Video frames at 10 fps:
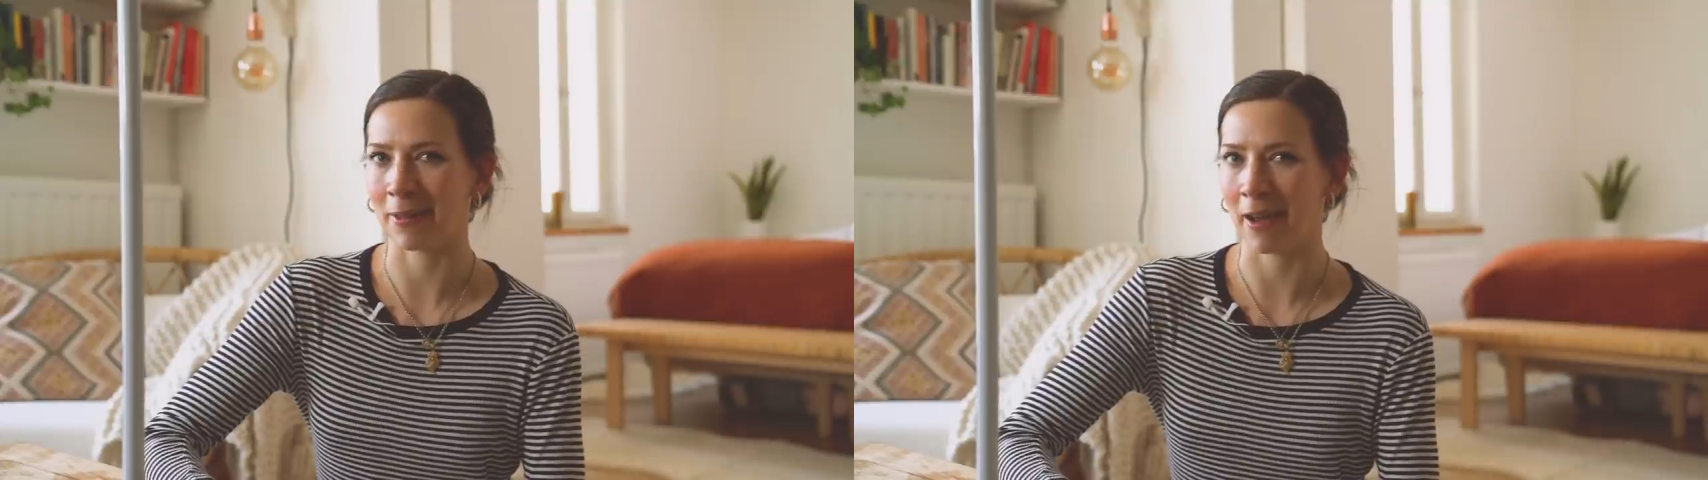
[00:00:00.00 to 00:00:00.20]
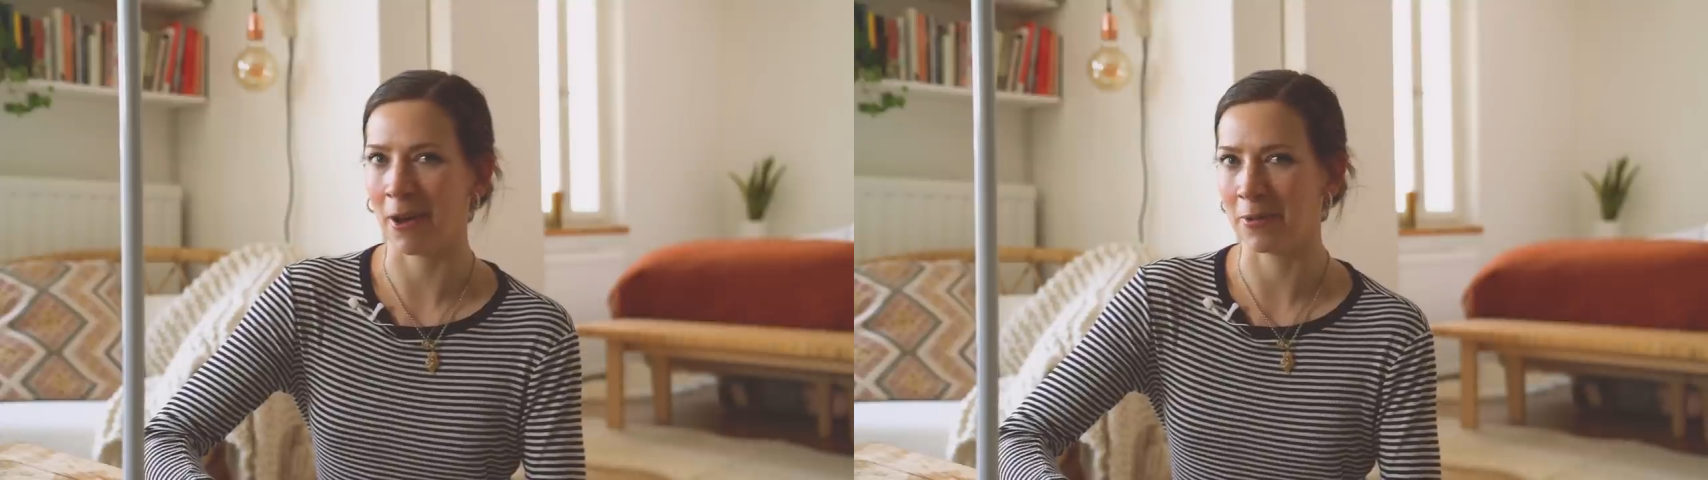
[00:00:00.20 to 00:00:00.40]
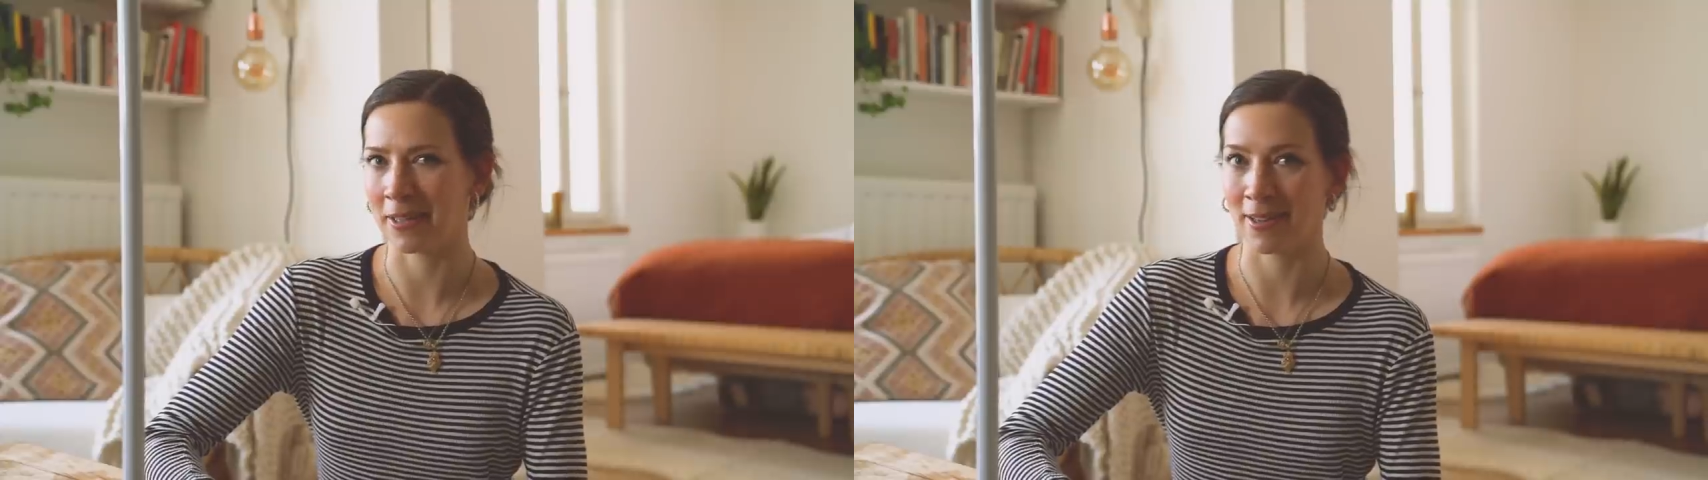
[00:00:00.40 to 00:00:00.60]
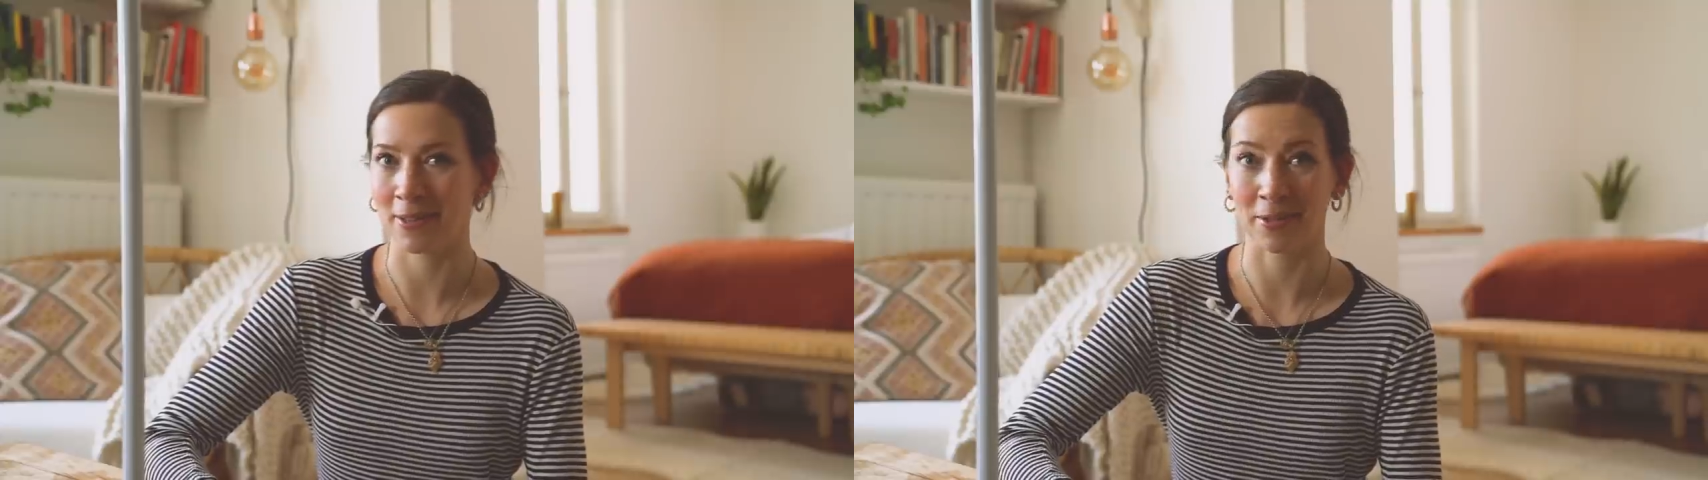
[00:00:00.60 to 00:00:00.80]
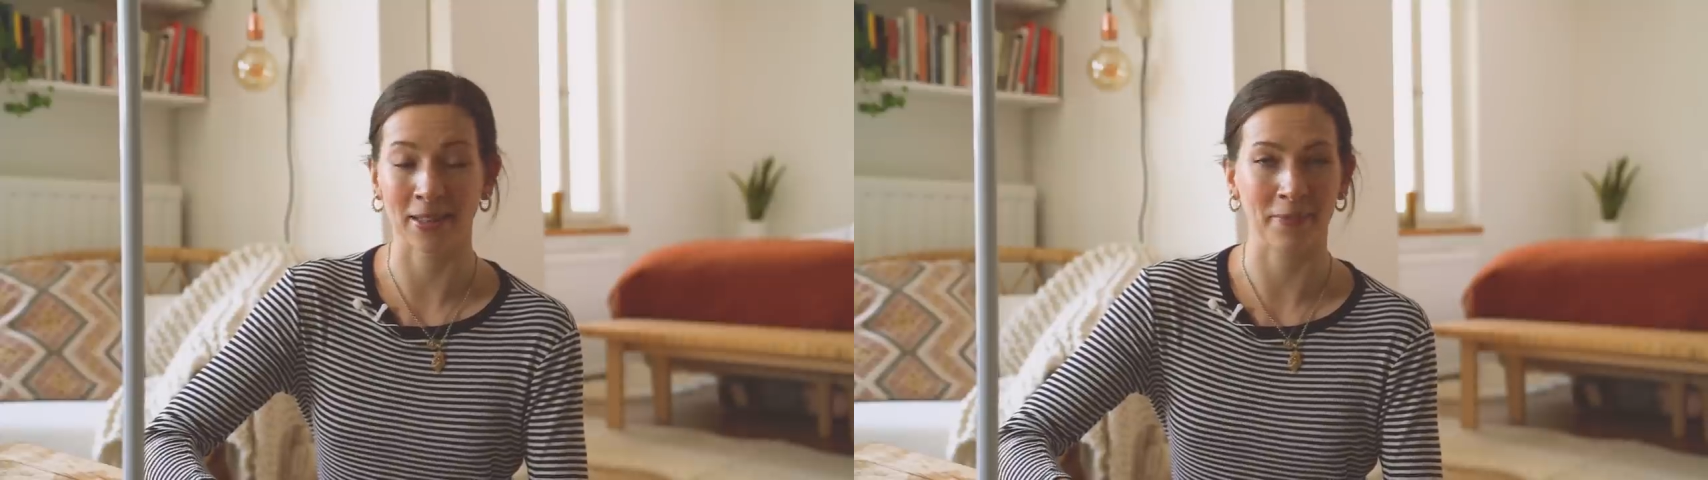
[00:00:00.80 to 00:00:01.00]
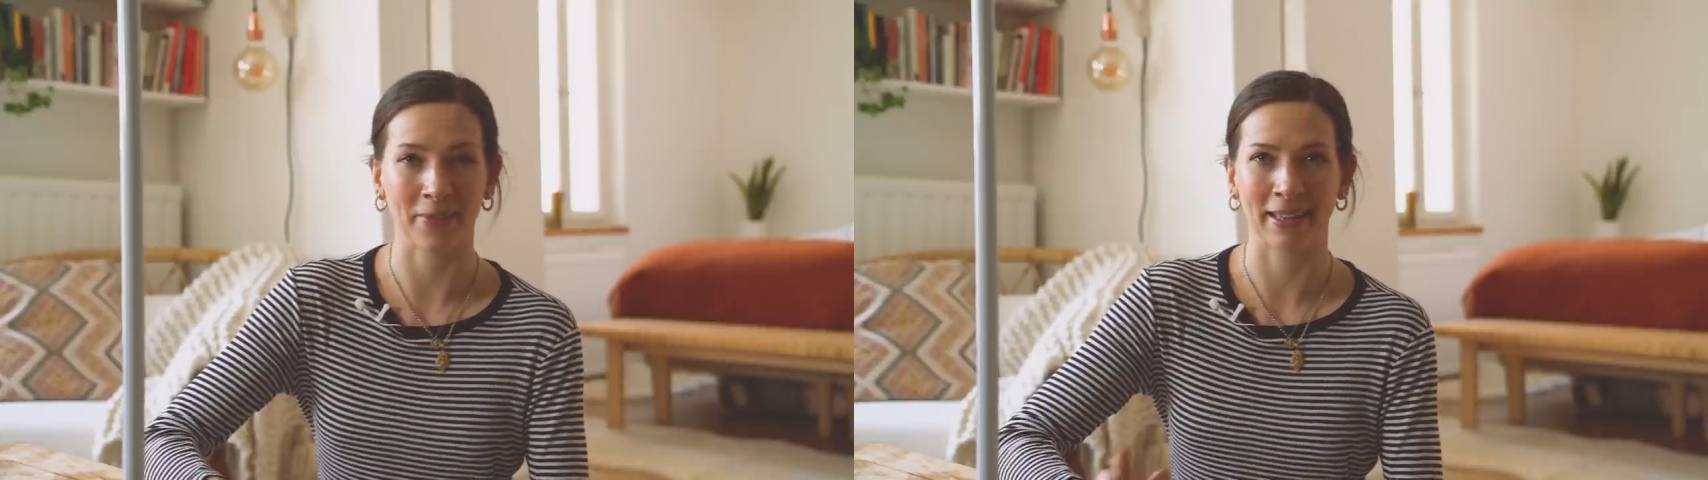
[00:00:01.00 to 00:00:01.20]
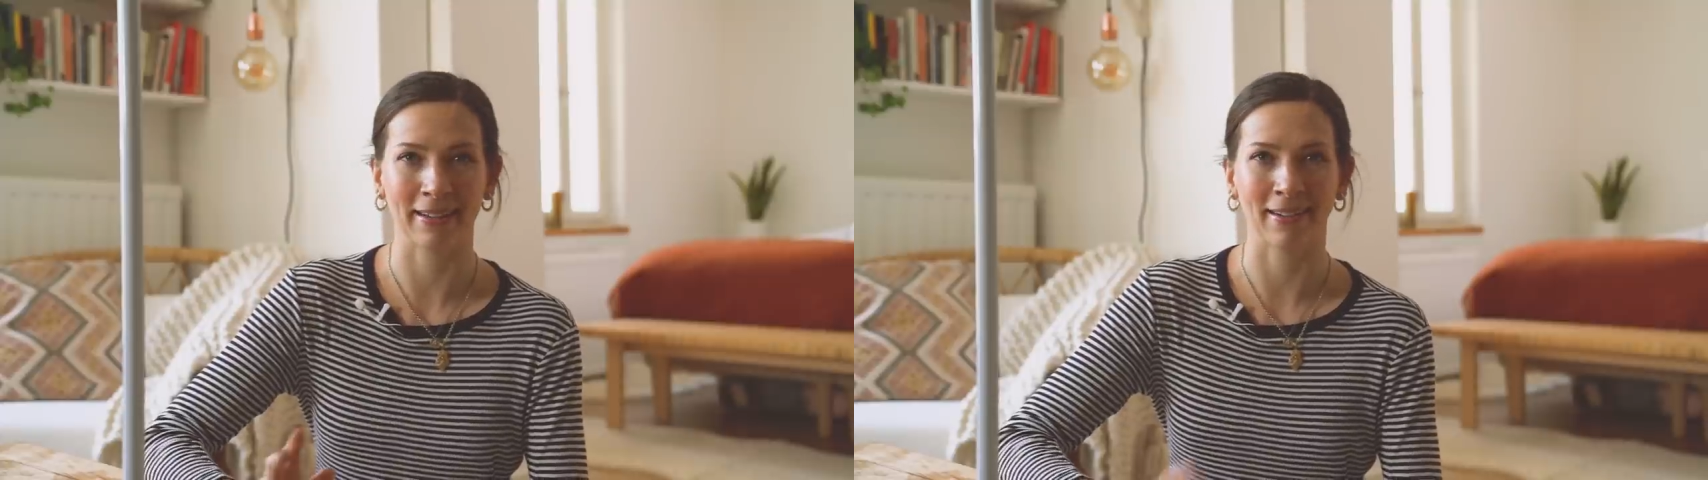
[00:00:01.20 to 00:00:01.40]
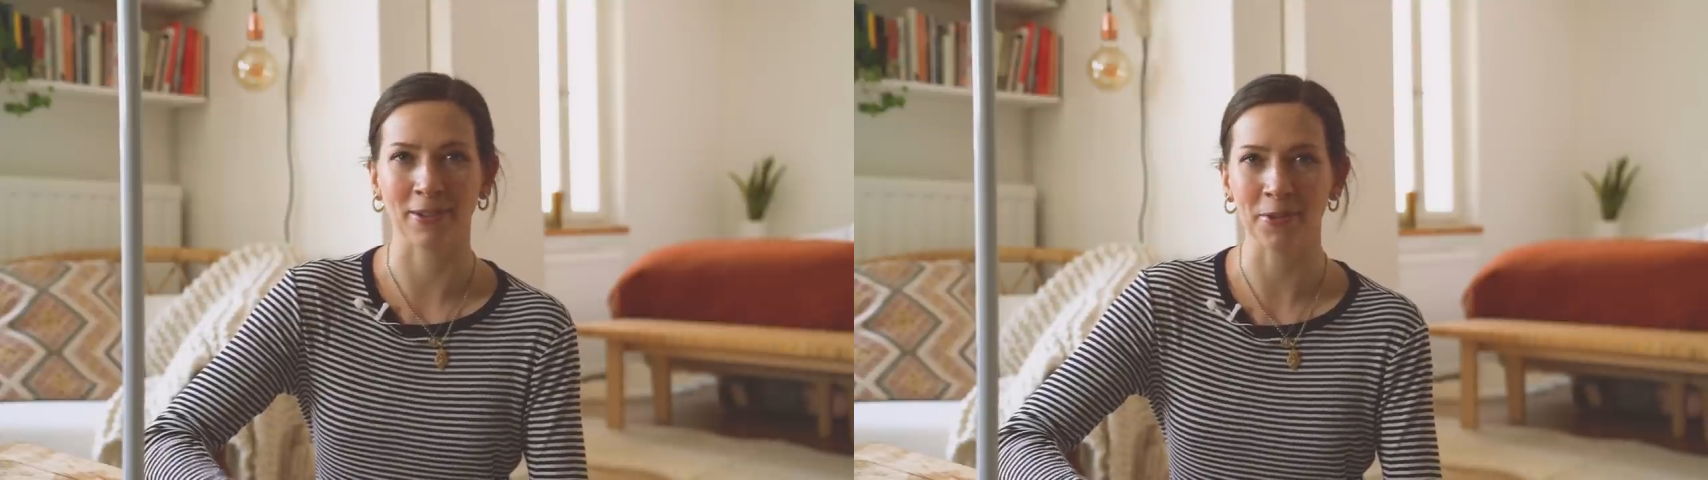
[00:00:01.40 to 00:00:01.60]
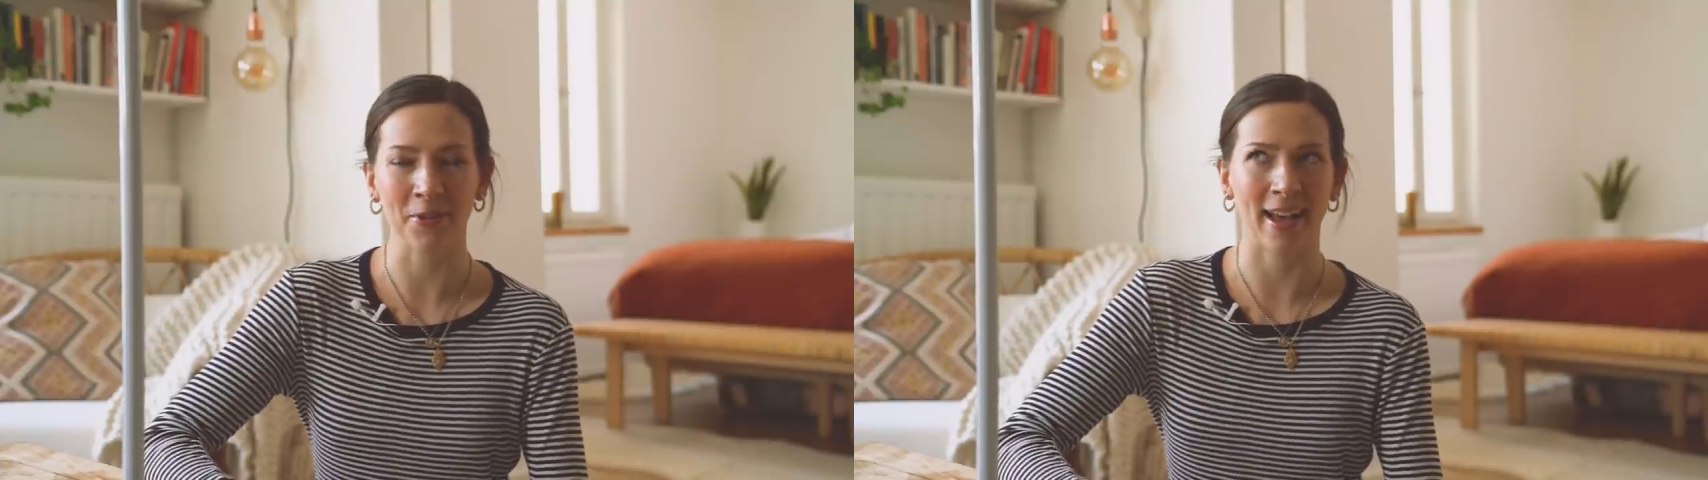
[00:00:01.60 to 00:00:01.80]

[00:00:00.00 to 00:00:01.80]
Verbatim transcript: and how we can use them in a new